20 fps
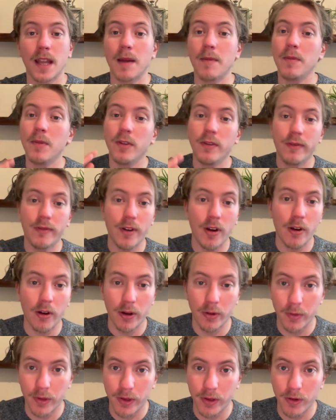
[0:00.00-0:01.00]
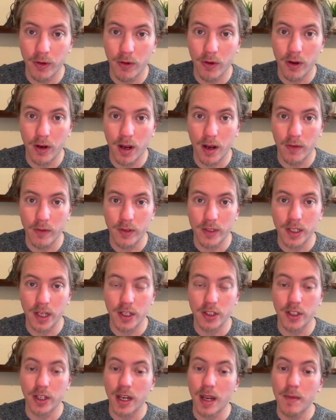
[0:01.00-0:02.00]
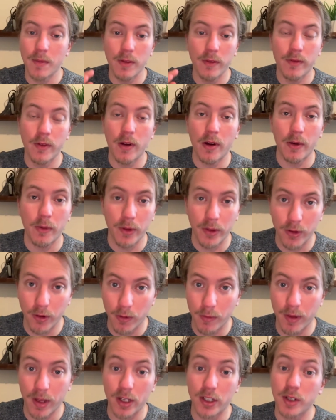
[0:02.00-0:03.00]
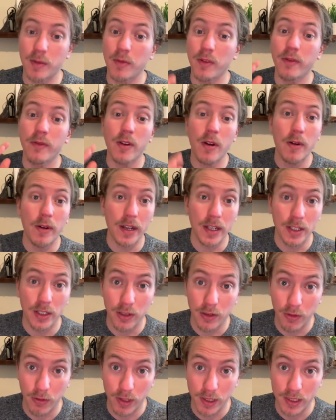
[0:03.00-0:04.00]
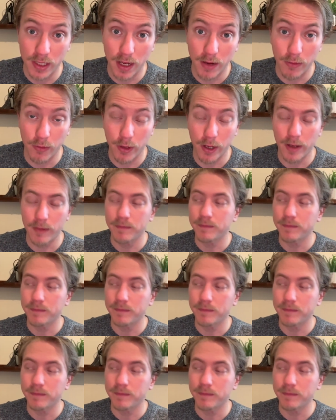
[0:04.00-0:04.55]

and move forward with your conversation and move forward with your pitch and move forward into your discovery.